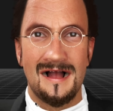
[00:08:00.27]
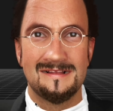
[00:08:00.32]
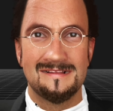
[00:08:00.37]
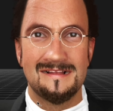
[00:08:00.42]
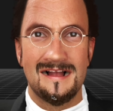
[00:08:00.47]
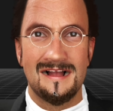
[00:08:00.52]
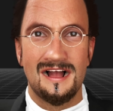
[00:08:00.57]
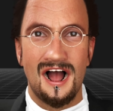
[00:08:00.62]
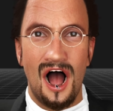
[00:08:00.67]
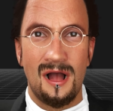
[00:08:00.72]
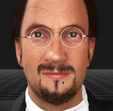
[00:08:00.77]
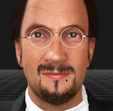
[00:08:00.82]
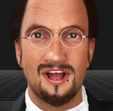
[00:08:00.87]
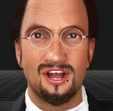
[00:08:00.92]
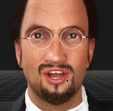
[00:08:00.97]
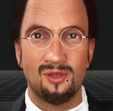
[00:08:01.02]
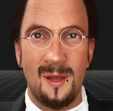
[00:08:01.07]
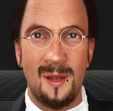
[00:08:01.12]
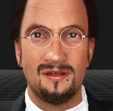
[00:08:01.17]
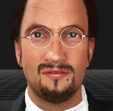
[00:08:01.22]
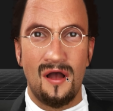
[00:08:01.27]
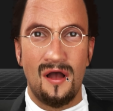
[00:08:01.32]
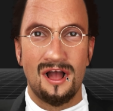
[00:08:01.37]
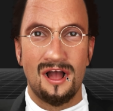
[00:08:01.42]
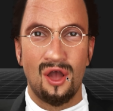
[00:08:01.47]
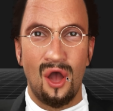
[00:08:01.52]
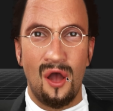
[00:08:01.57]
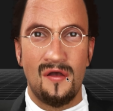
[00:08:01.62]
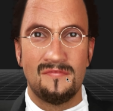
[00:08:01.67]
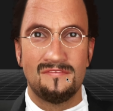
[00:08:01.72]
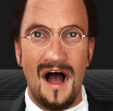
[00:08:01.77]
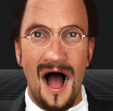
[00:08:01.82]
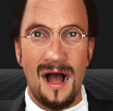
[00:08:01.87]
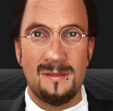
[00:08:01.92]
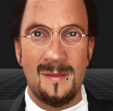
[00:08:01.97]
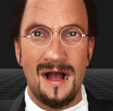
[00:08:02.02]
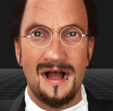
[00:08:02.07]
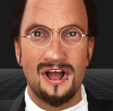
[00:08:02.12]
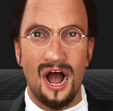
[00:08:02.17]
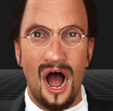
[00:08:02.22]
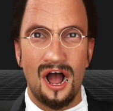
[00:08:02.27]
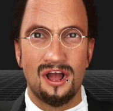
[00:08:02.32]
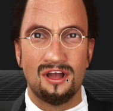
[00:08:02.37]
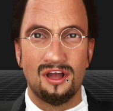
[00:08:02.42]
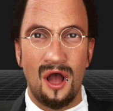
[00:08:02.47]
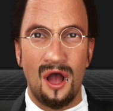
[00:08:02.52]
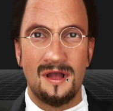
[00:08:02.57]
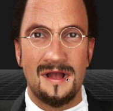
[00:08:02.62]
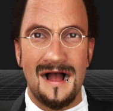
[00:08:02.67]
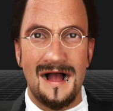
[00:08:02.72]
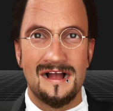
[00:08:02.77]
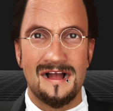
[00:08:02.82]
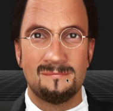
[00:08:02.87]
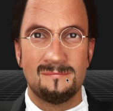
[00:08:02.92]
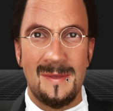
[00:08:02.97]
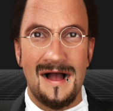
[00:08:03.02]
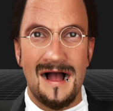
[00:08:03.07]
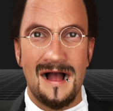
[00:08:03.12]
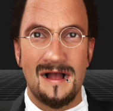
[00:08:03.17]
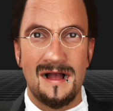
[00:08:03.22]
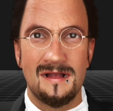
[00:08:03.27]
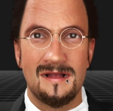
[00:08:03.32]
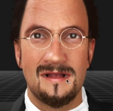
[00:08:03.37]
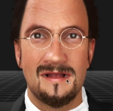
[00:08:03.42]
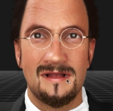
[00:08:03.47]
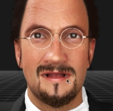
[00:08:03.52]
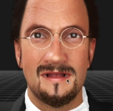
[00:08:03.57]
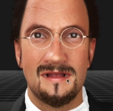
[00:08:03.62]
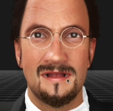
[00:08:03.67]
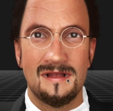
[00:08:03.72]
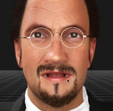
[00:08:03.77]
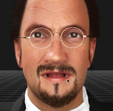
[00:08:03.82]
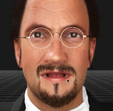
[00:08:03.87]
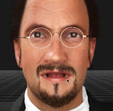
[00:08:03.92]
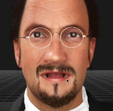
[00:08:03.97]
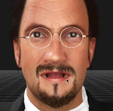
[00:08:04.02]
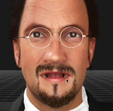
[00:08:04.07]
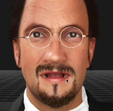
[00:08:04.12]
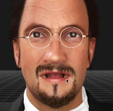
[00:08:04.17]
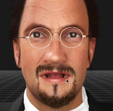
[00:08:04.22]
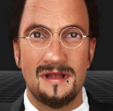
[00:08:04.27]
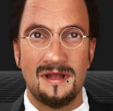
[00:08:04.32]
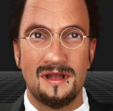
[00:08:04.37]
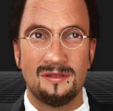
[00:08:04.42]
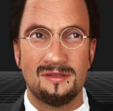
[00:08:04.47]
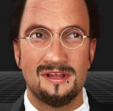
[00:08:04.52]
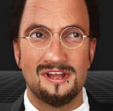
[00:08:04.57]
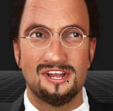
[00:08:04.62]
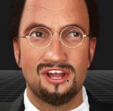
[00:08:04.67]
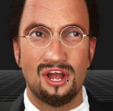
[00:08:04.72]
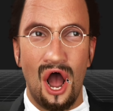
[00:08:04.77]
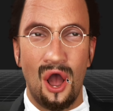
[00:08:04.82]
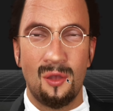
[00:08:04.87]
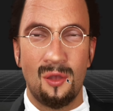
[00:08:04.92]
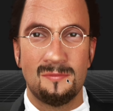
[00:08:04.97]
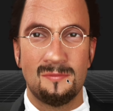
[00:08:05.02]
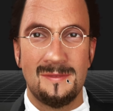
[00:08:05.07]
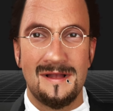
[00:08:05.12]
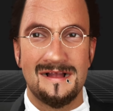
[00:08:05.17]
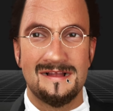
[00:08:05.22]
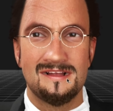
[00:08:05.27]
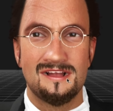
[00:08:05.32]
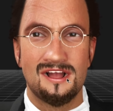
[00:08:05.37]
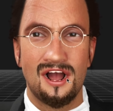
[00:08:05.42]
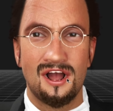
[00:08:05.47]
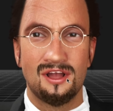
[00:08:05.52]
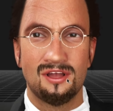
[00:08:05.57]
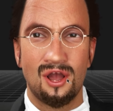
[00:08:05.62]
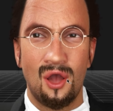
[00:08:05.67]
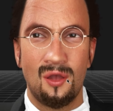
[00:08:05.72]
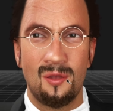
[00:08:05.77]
into the camera, then his eyes starts wandering again while he's thinking.